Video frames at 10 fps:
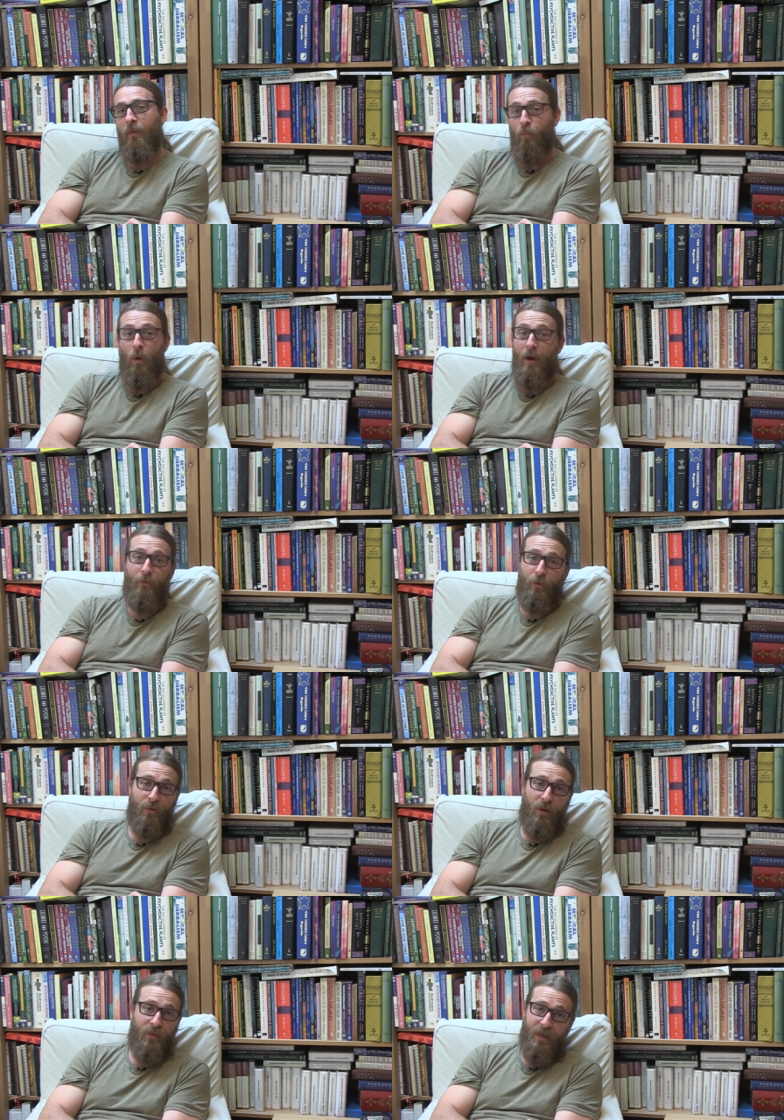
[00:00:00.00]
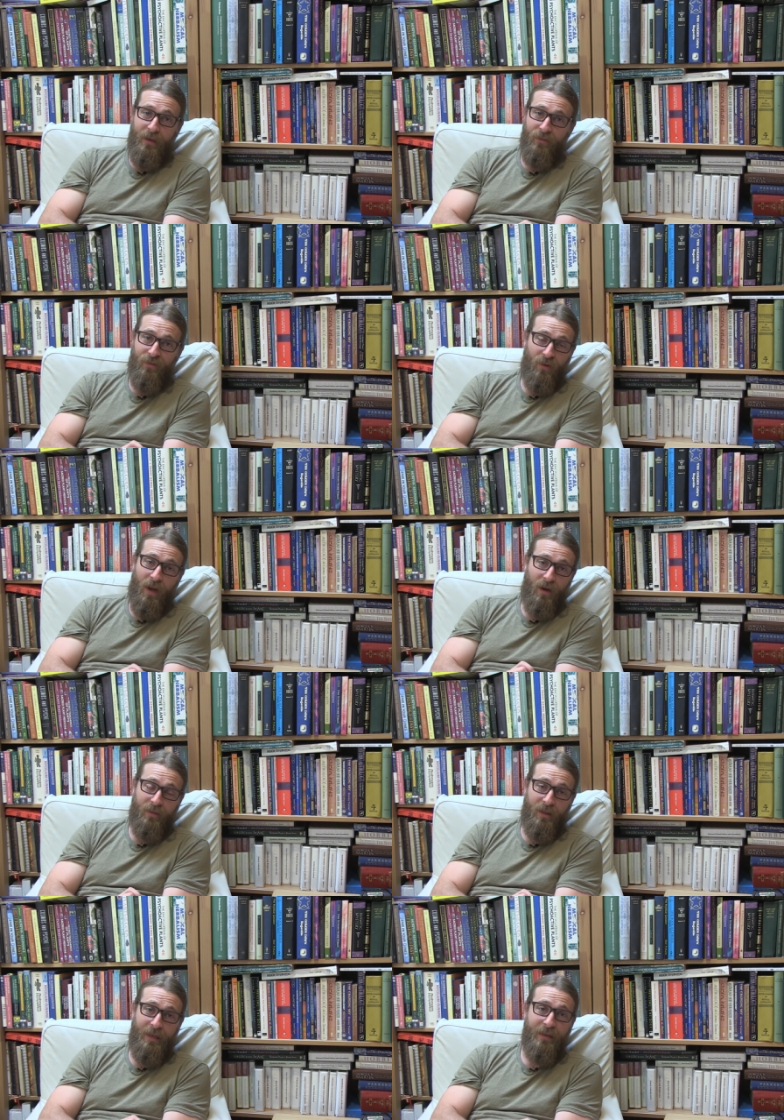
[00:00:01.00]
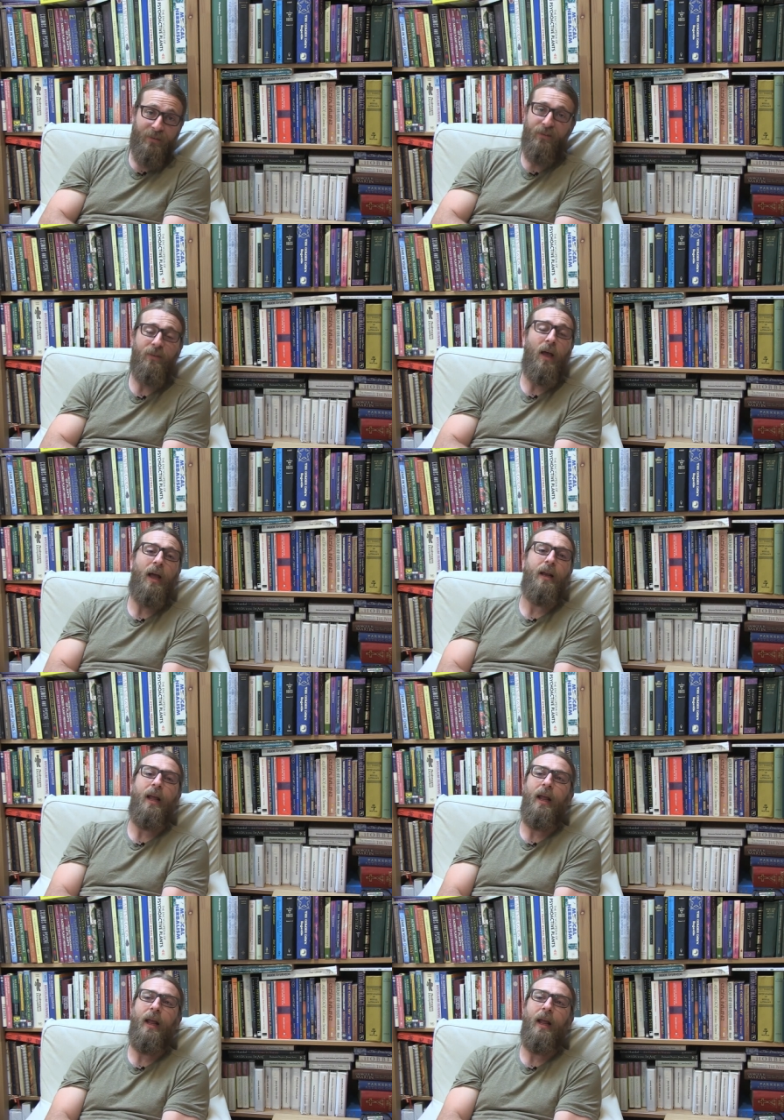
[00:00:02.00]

whatever's on the inside on the inside